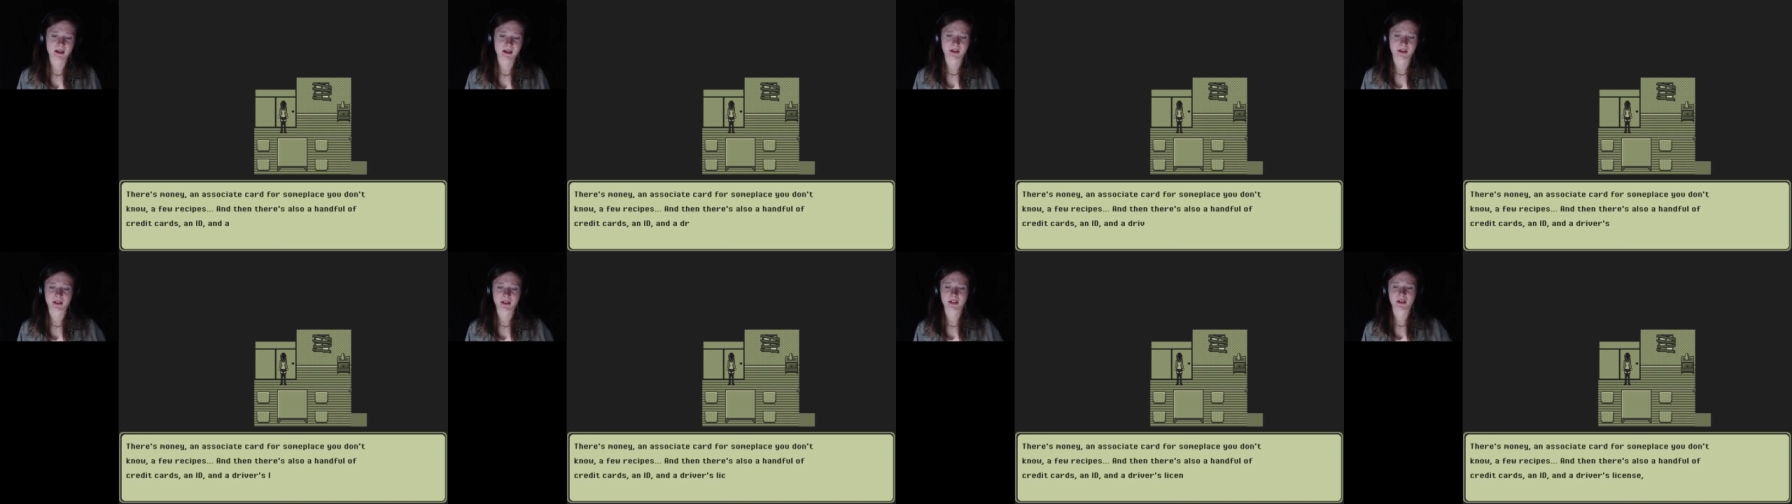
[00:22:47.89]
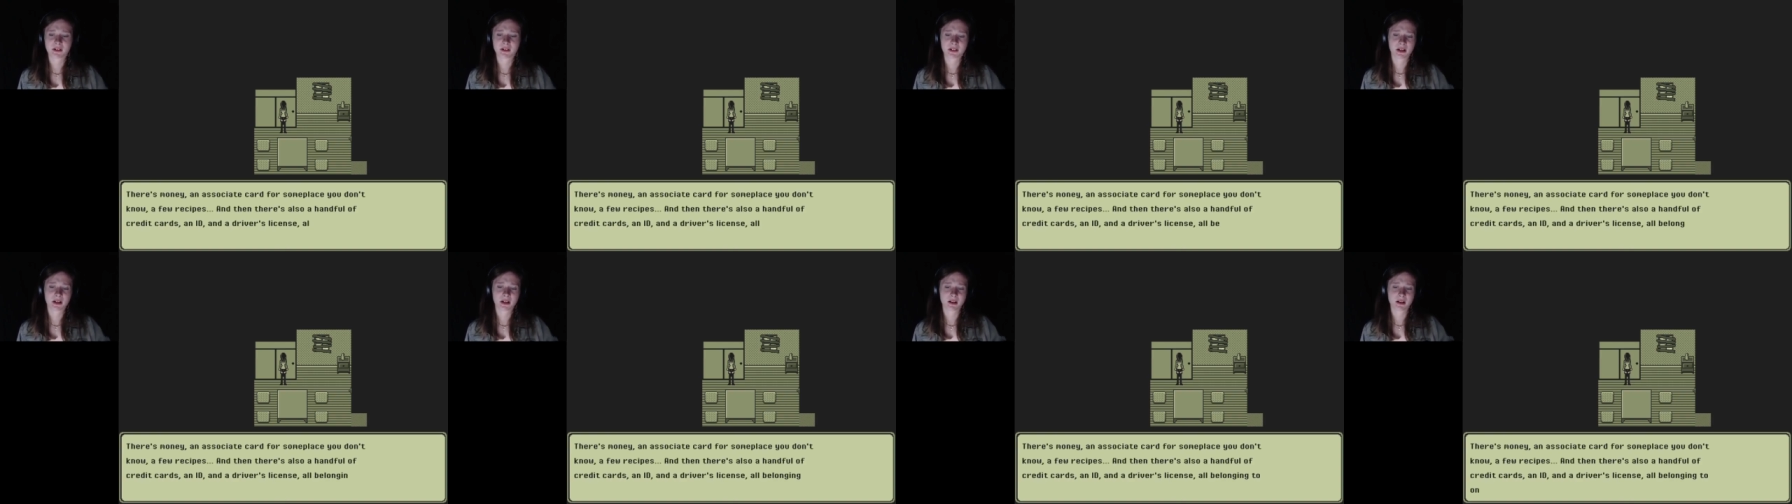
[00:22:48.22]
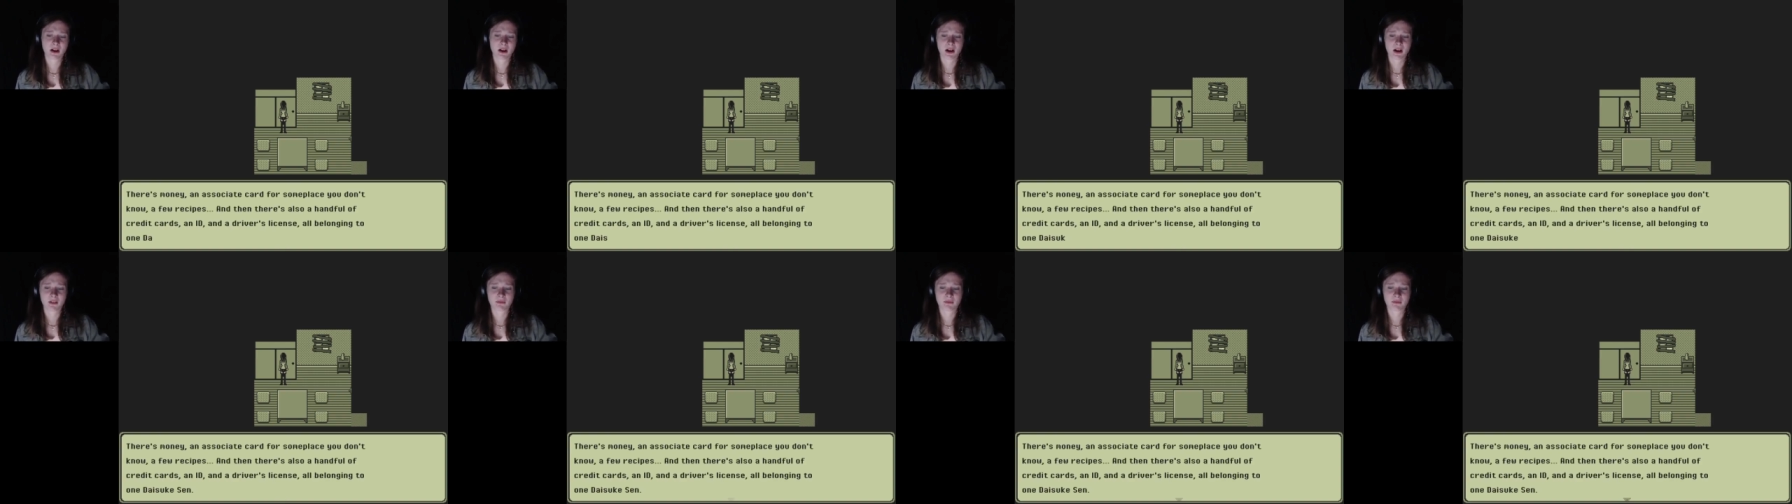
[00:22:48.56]
an associate
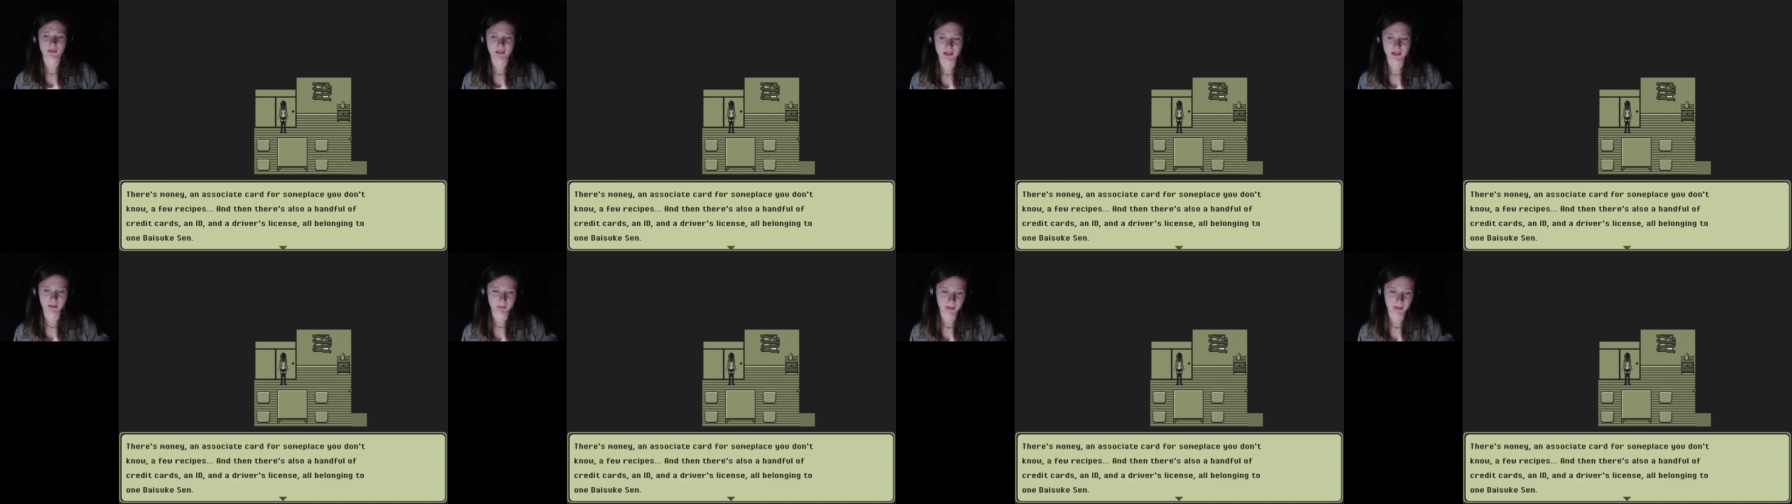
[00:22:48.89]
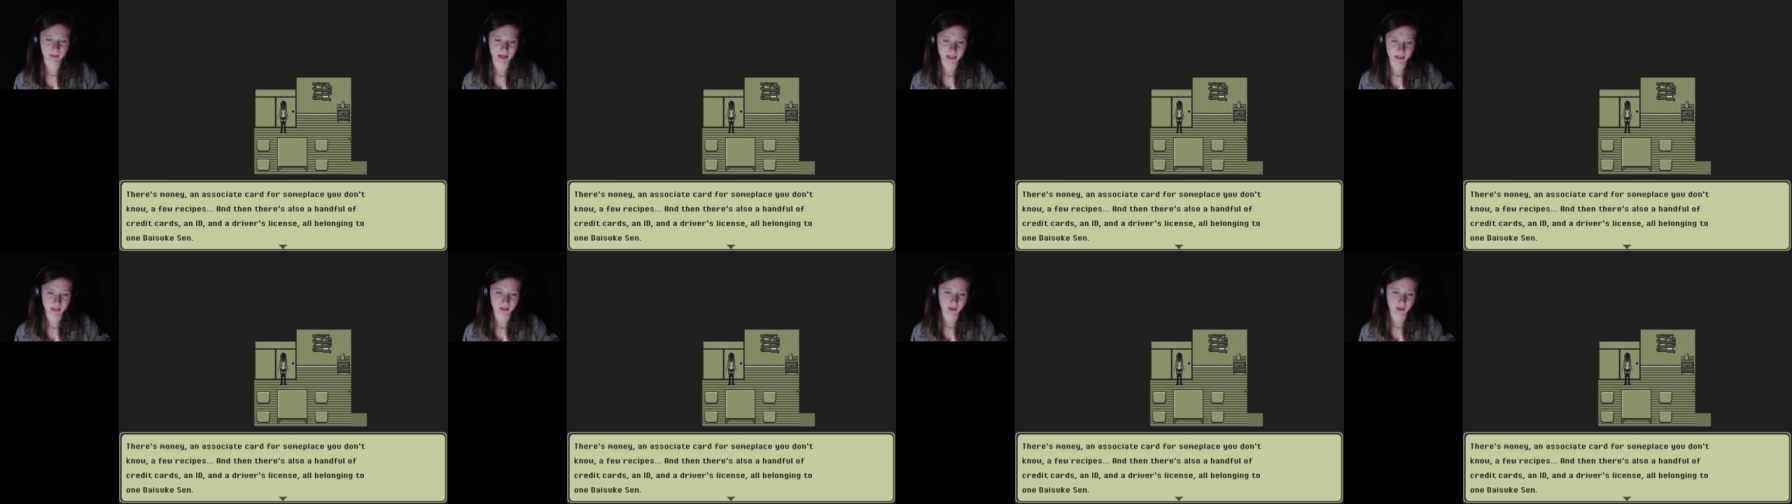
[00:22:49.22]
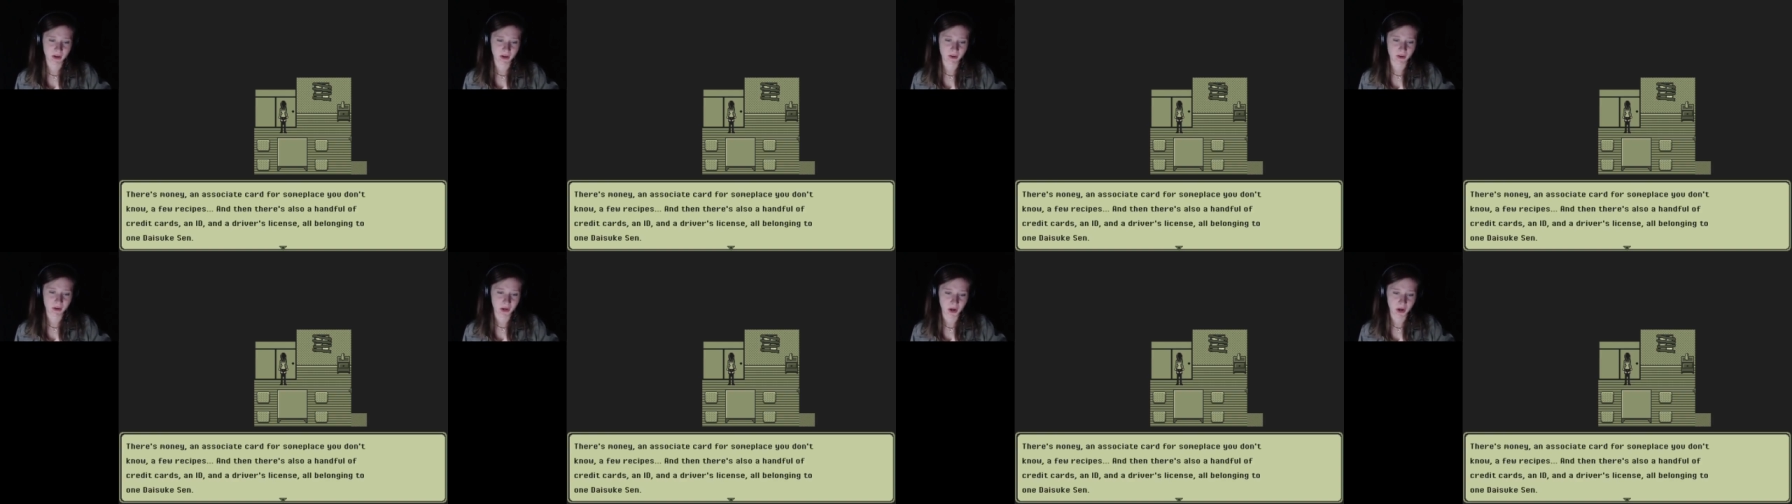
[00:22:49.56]
card for some place you
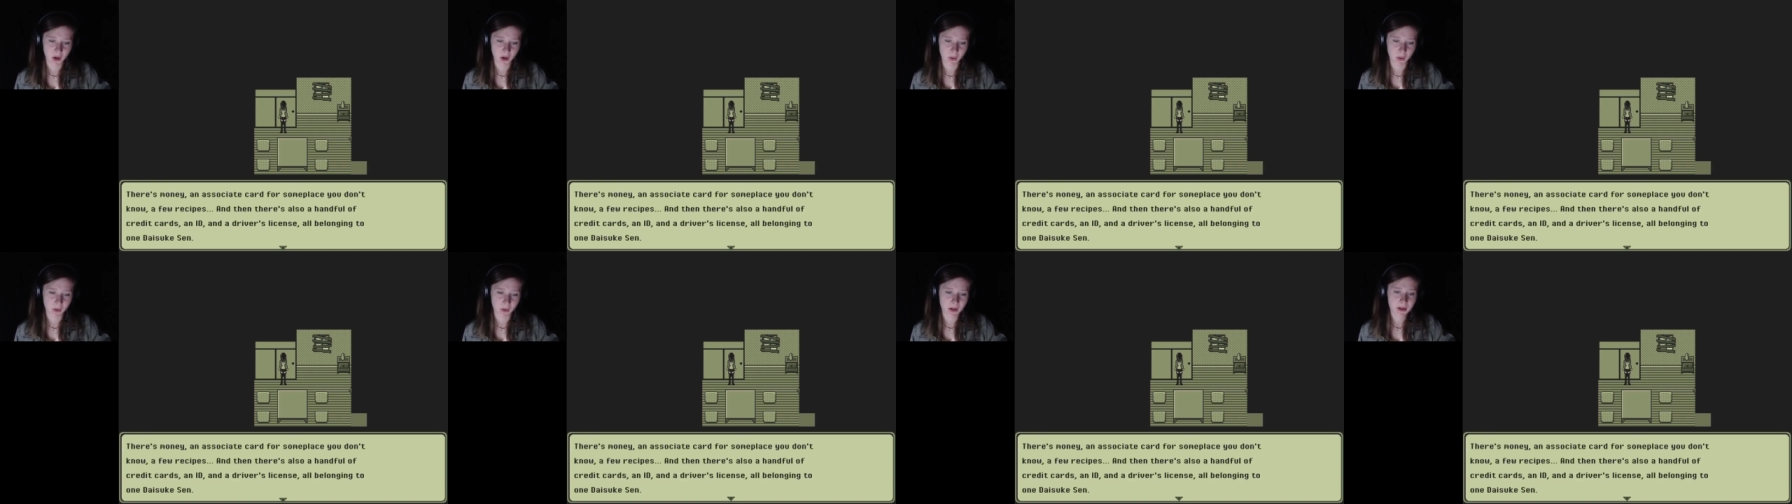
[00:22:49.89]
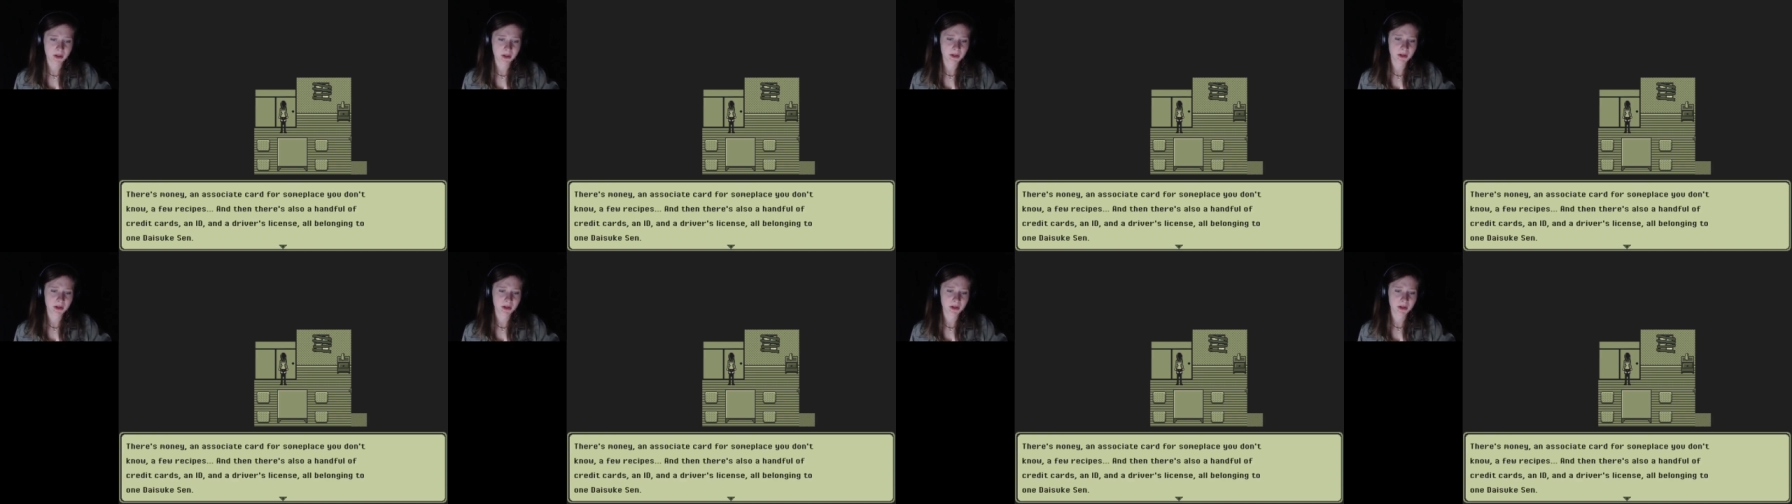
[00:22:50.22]
don't know,